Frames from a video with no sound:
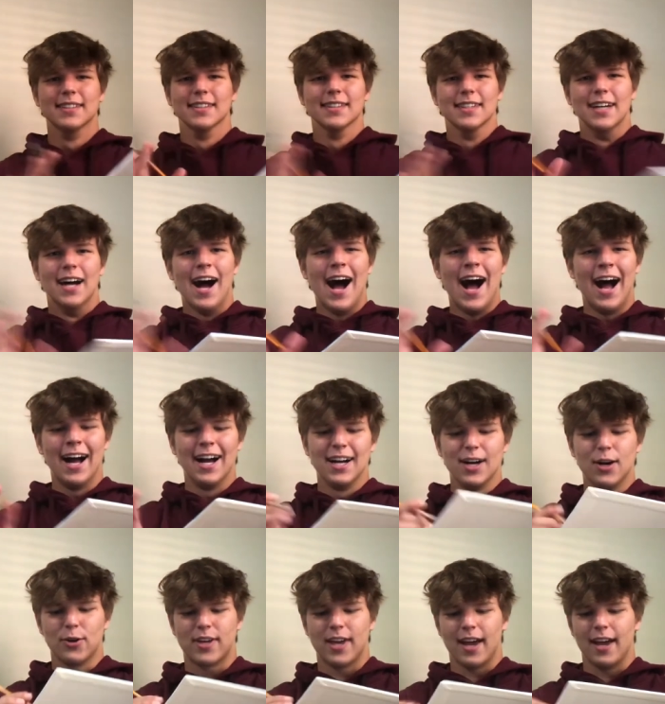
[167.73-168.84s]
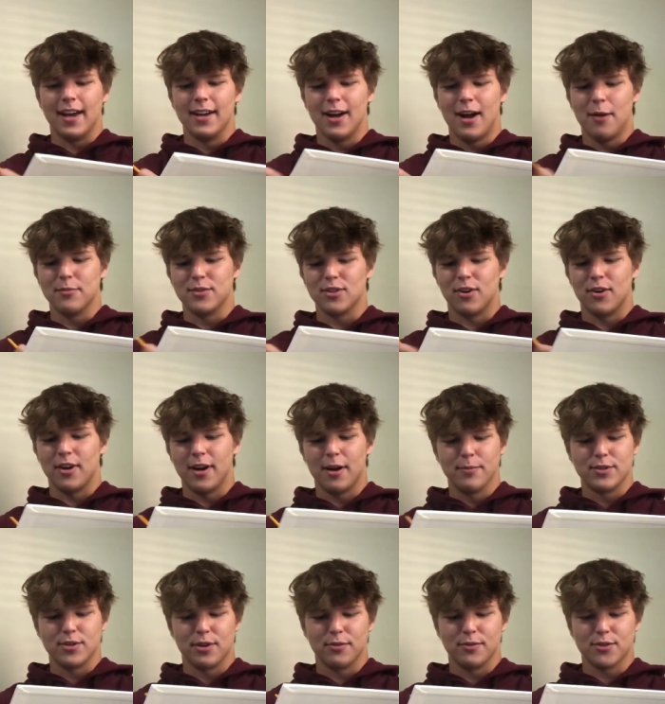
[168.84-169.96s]
Okay, I'm sorry
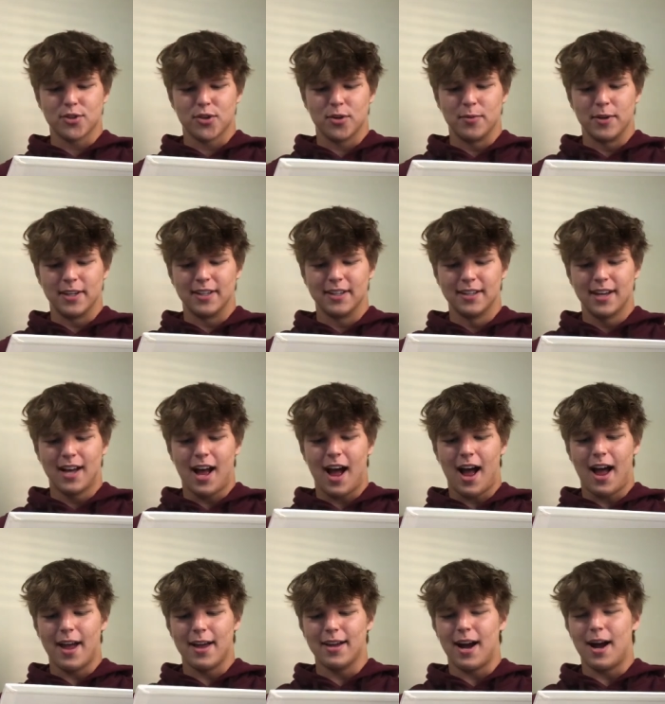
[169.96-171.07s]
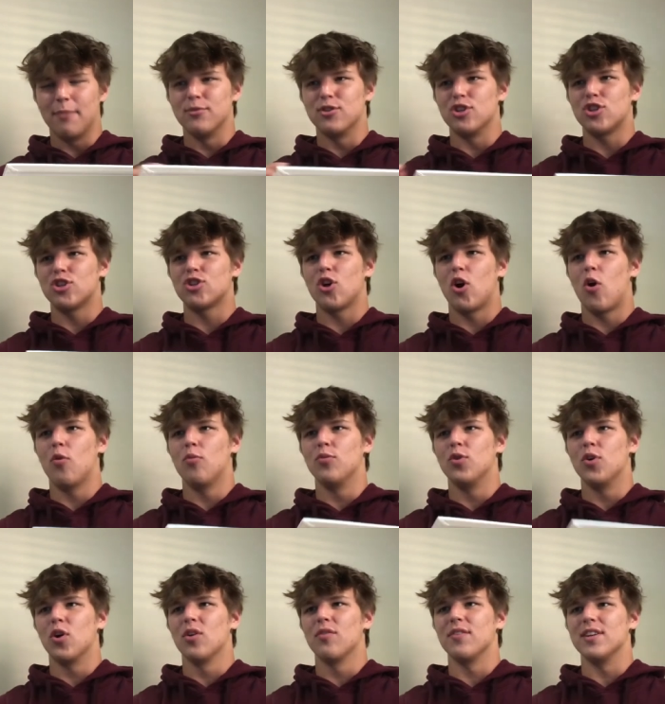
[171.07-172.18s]
for screaming. I'm just so
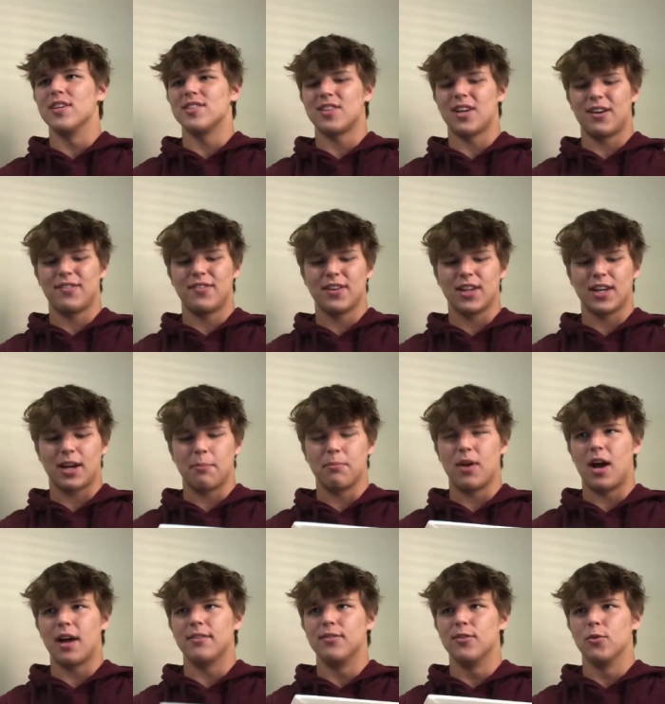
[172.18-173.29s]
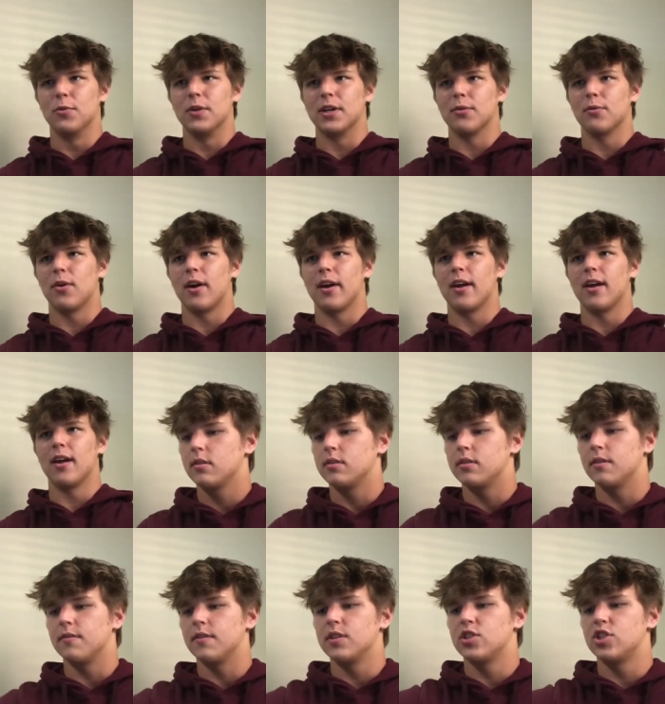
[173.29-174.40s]
nervous. I feel like I'm not doing it right.
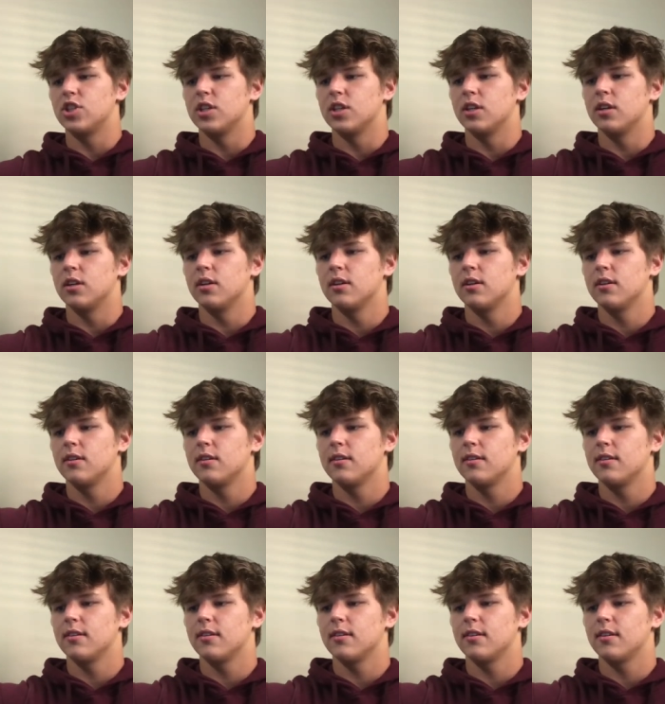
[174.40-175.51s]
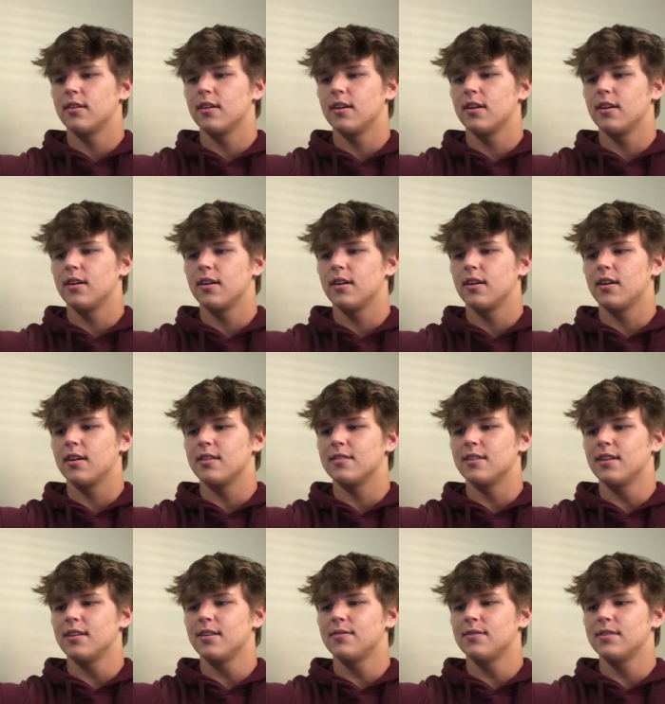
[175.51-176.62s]
Da Vinci, is
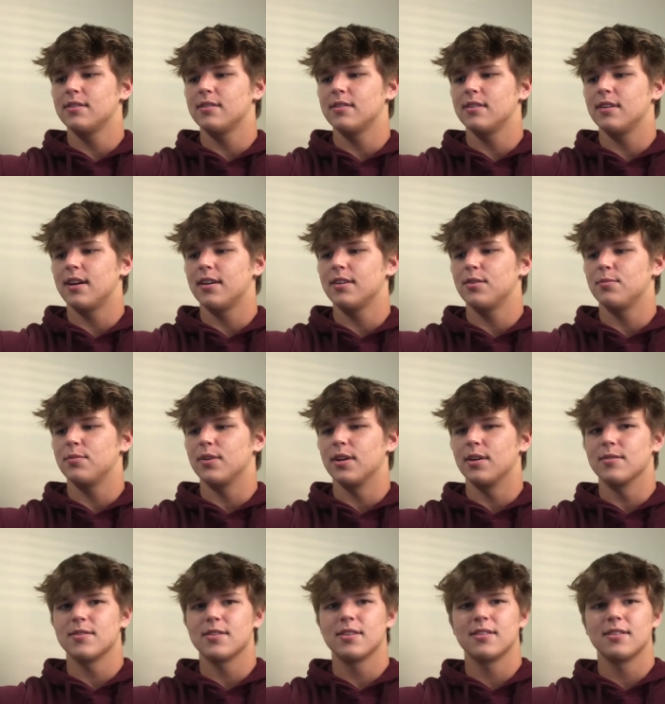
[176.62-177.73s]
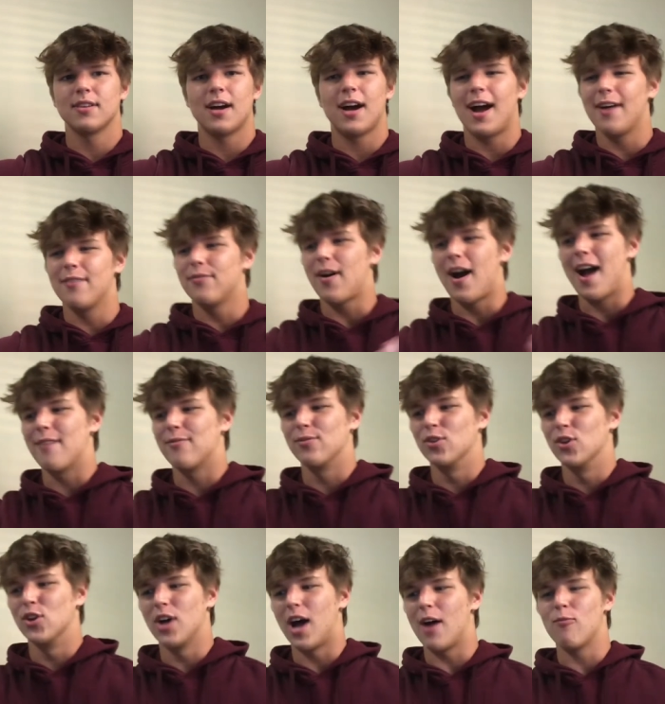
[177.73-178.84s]
that even how you pronounce it?
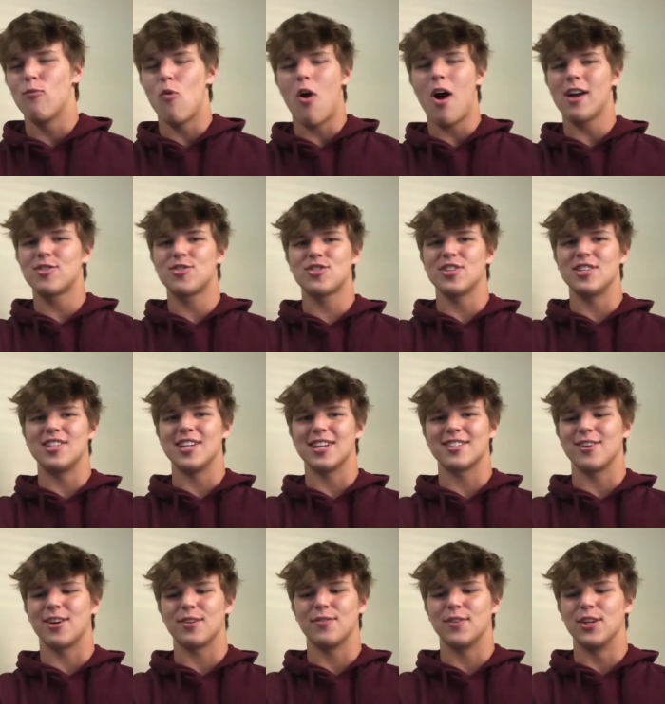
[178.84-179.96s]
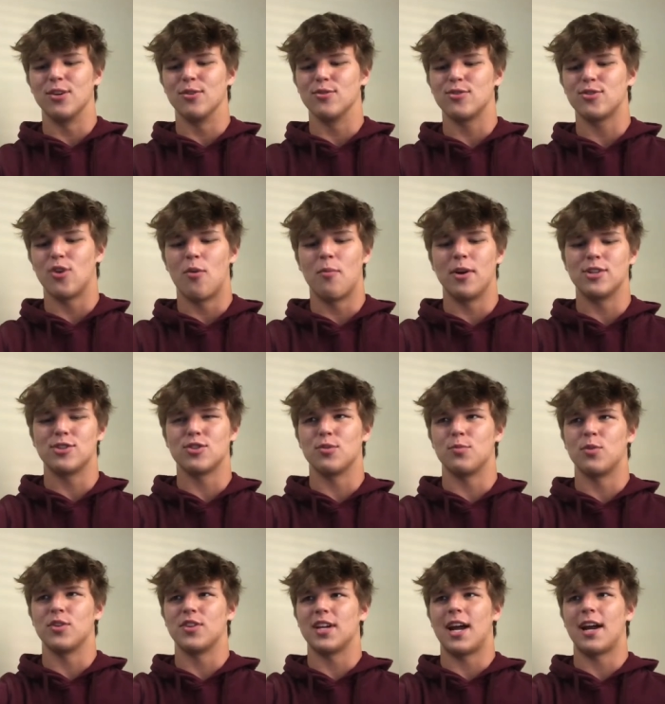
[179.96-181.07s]
I've watched the TikTok video so much to the
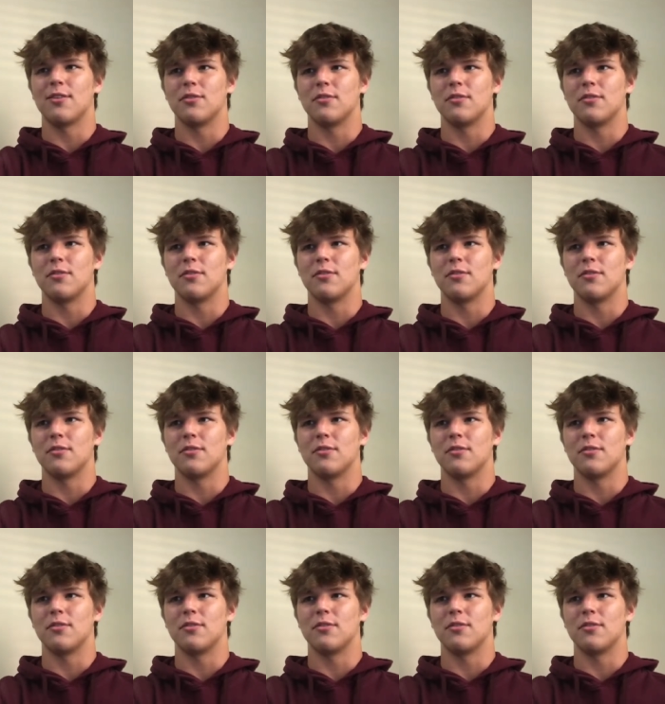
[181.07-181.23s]
point that I don't even